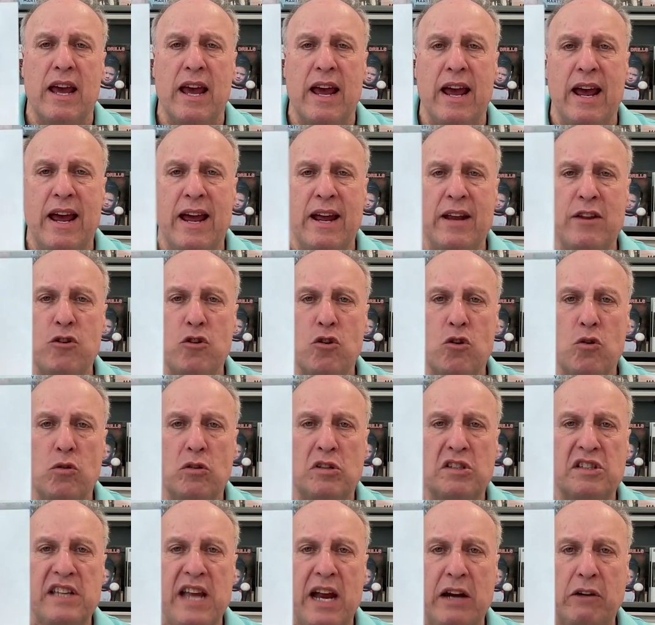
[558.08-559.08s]
and you
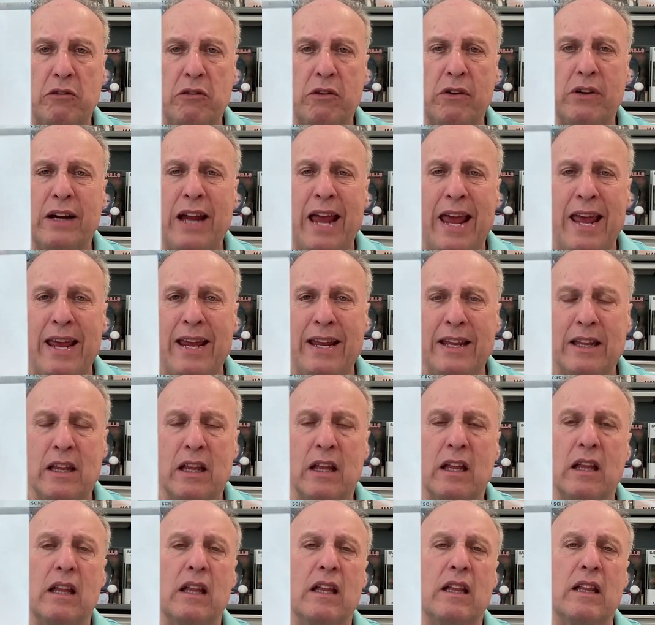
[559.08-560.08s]
segregate
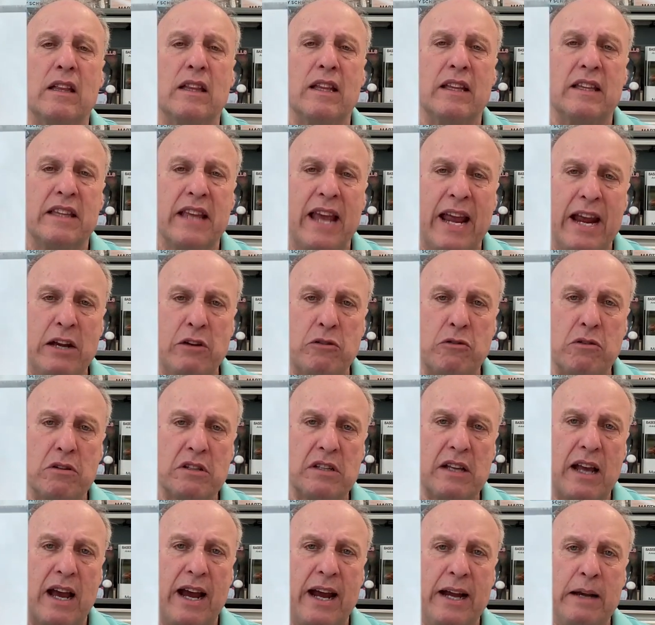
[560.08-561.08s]
the
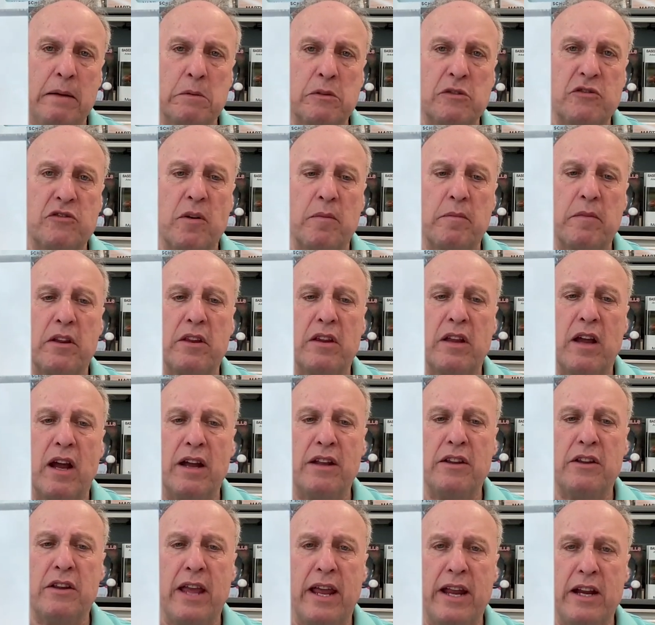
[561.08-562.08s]
dangerous items from the
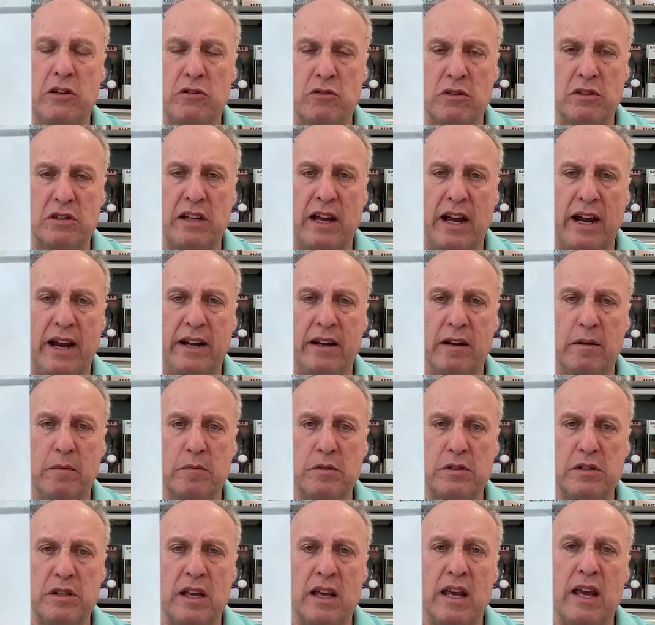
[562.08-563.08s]
non-dangerous
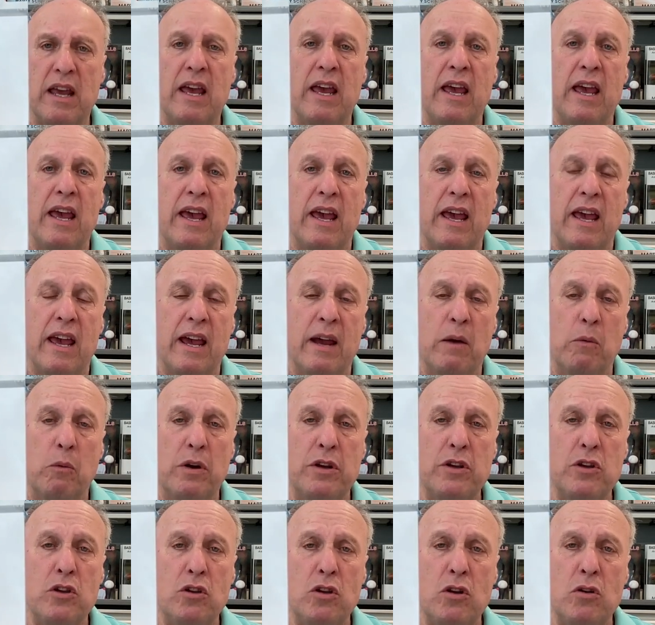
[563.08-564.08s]
items. And
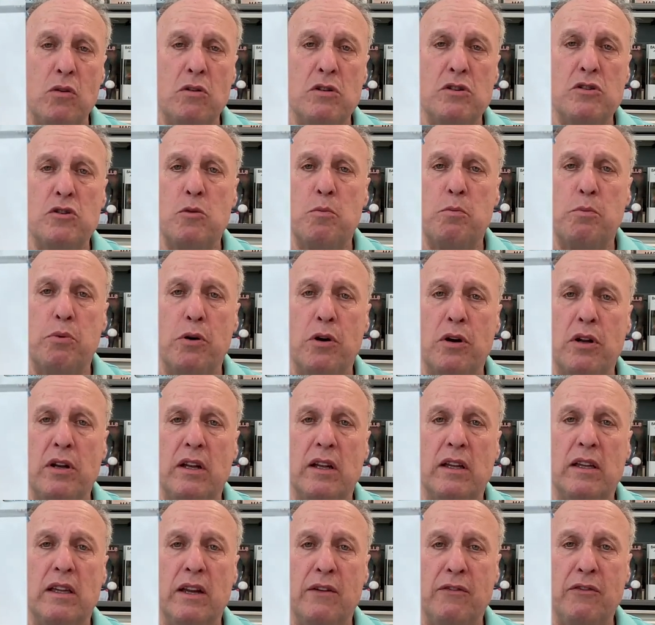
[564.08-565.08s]
what you do is you
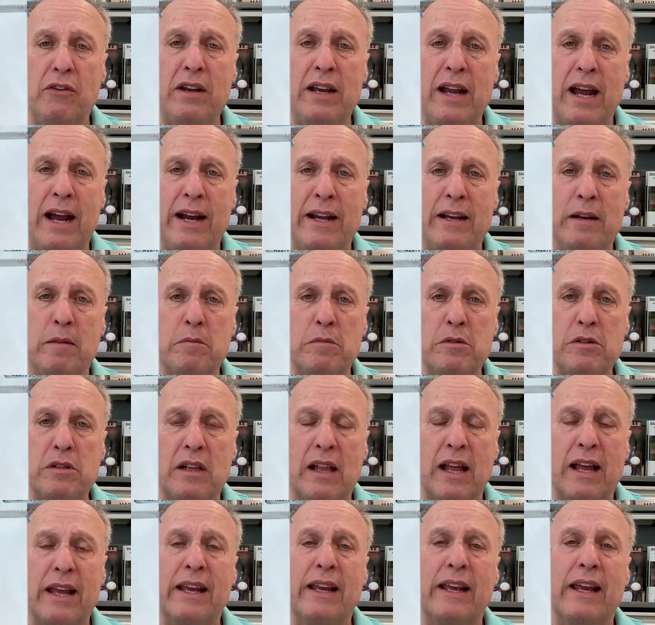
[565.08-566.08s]
put different items
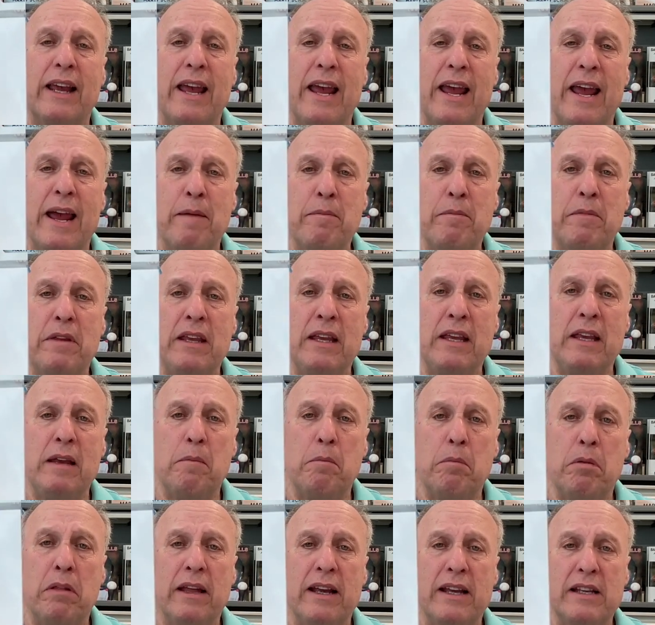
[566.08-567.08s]
like empty
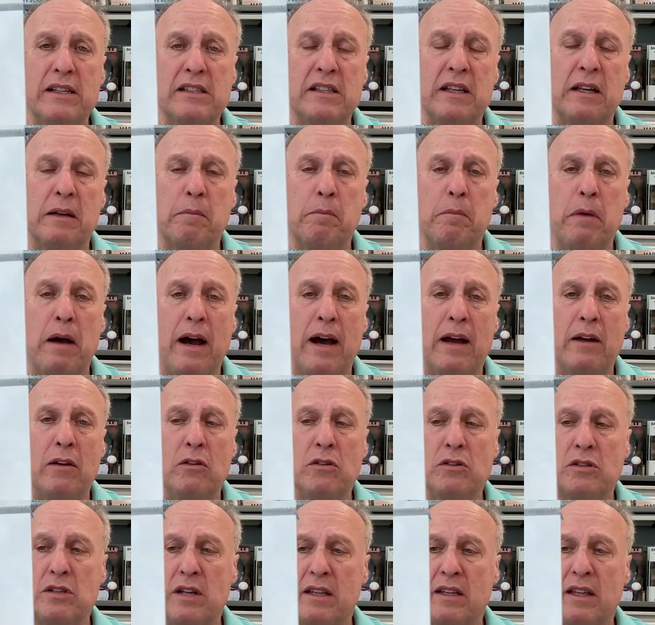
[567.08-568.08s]
plastic
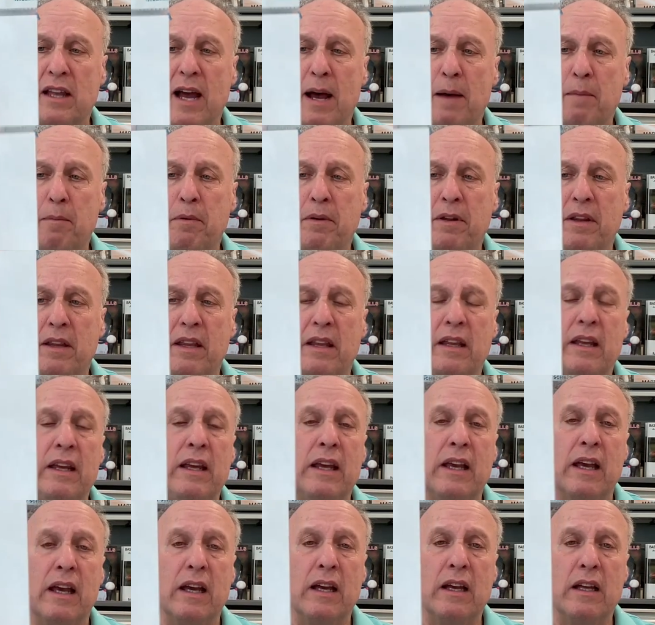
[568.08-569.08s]
bottles on top of
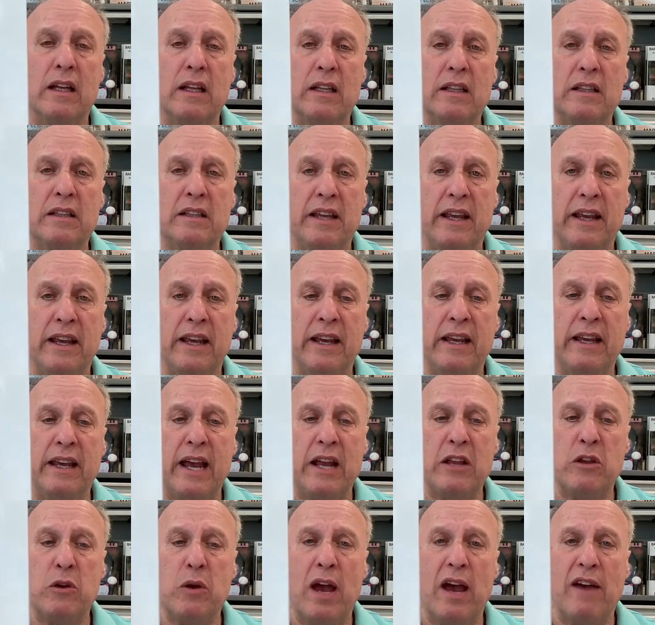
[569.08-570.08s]
the tee
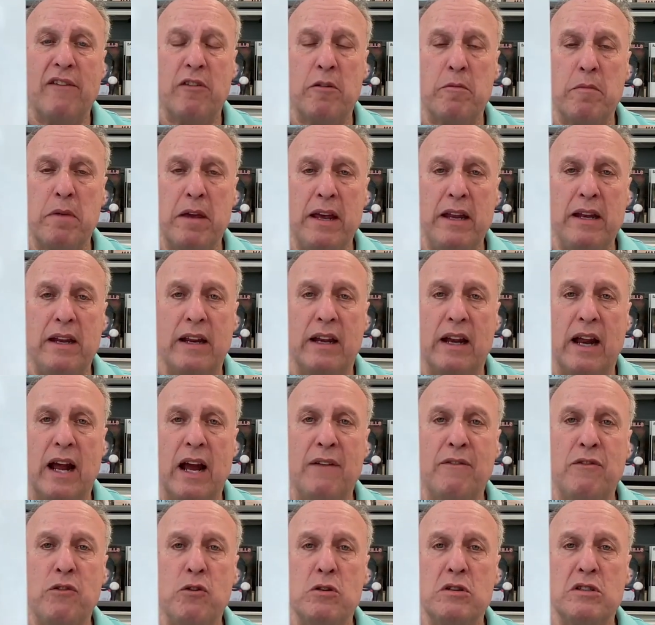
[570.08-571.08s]
and you have them hit it.
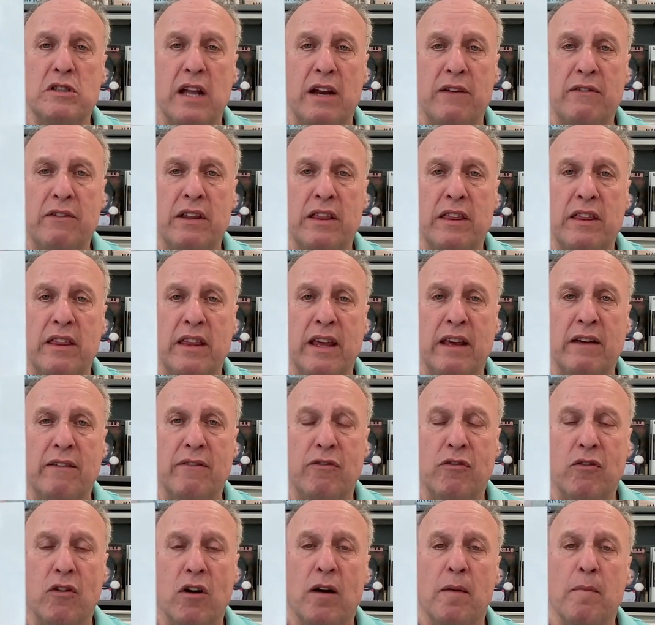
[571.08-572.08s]
I've used everything
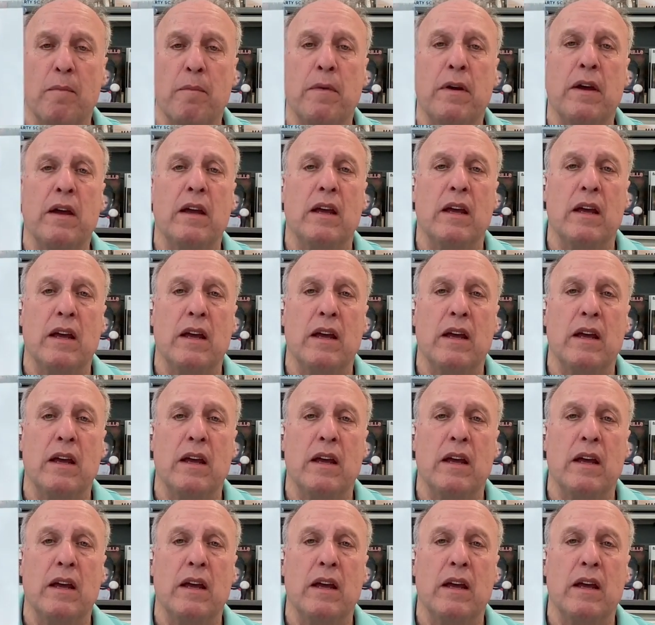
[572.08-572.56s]
from